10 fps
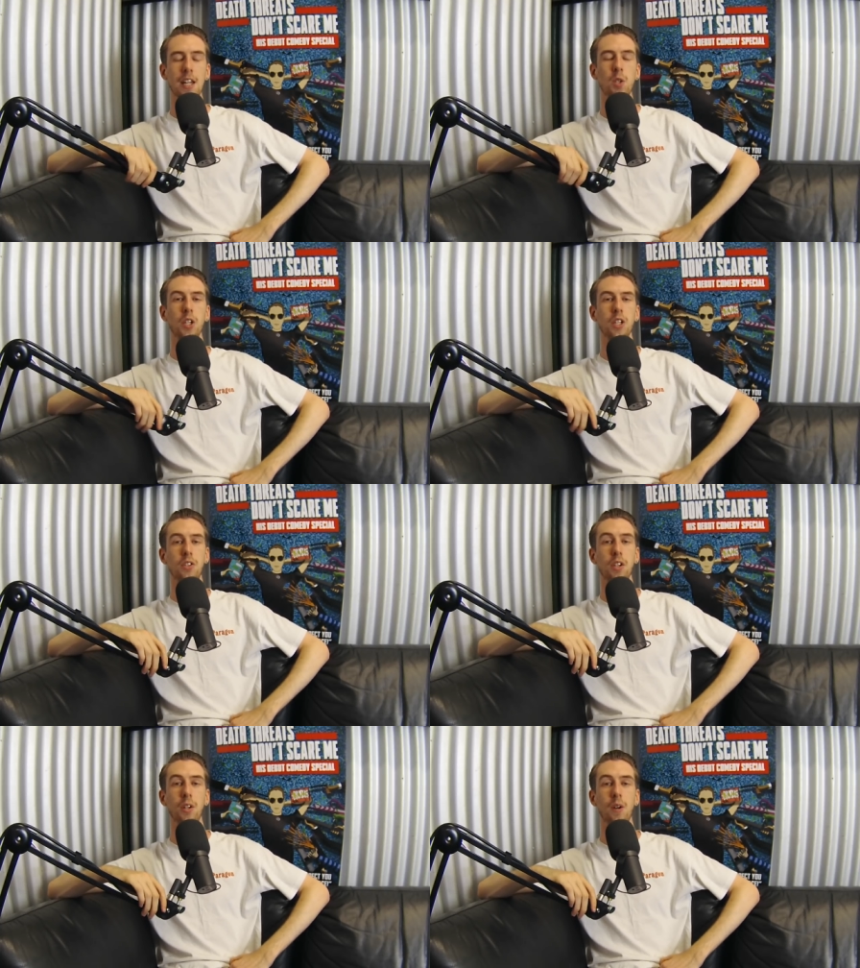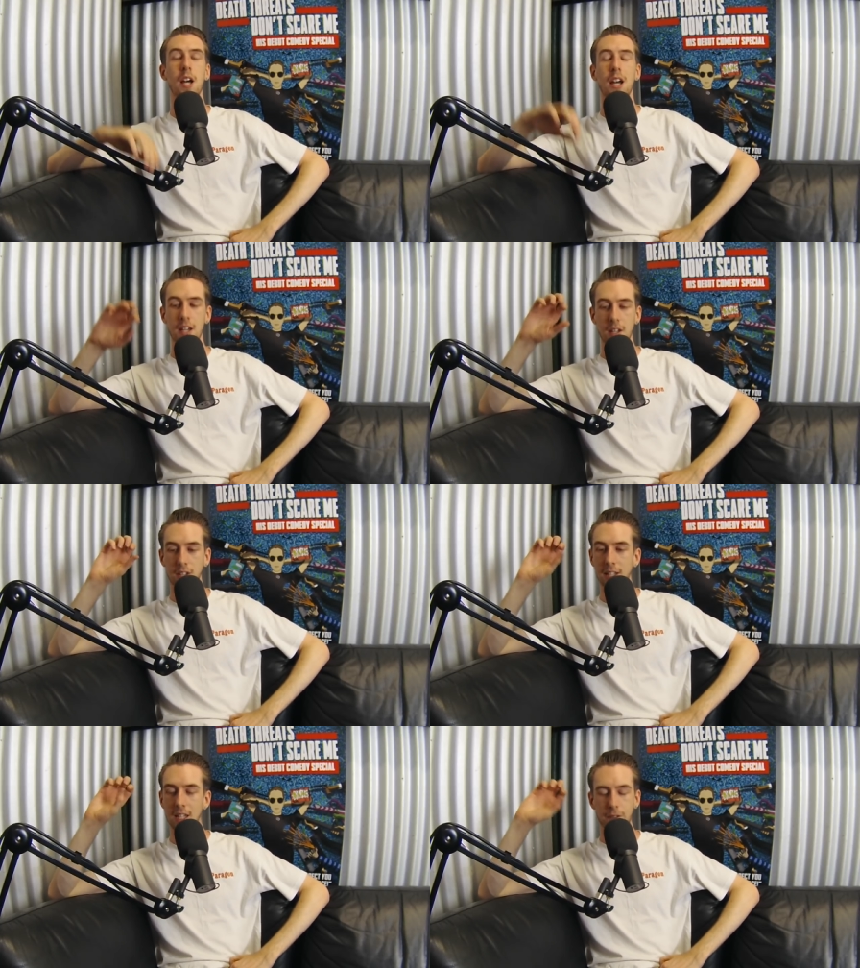Here's what you do
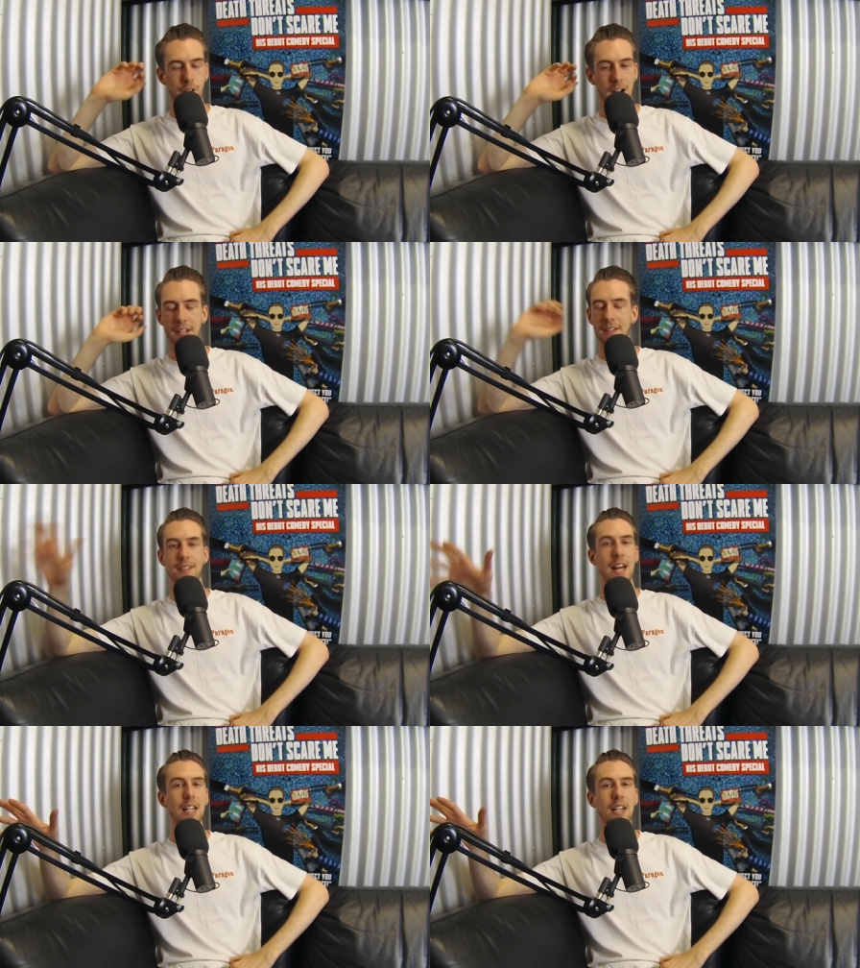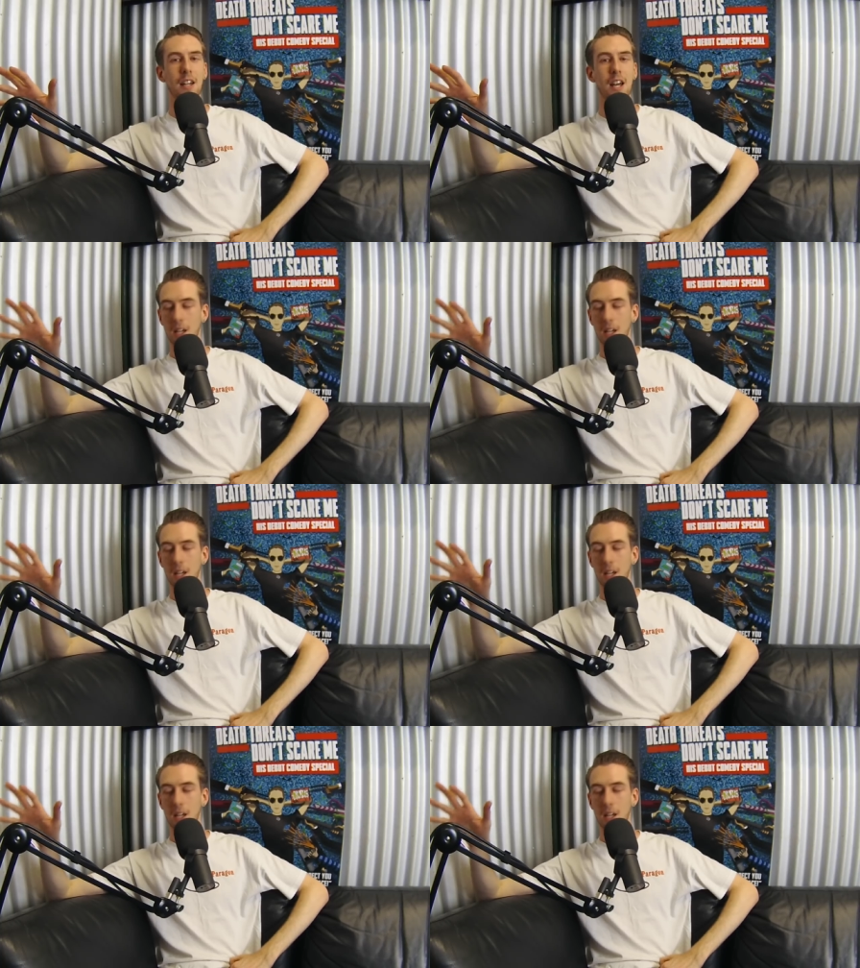you get your fucking salad,